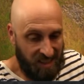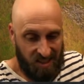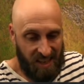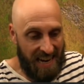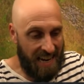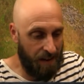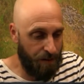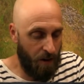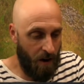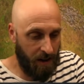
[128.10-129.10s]
setting
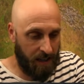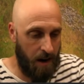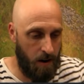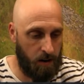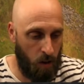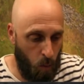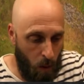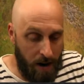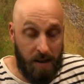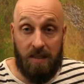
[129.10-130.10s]
for our character,
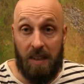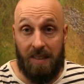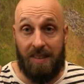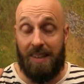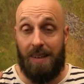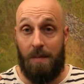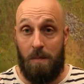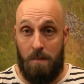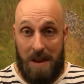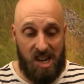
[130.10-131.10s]
where does this
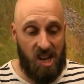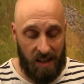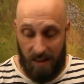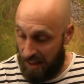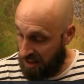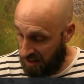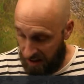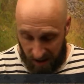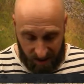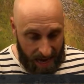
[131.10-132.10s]
mission,
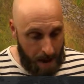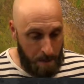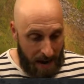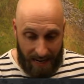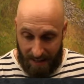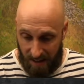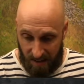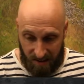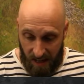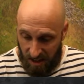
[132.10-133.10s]
this campaign,
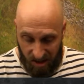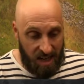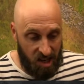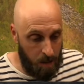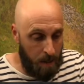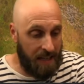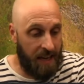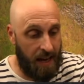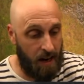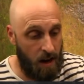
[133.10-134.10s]
this session
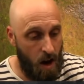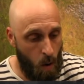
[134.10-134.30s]
begin?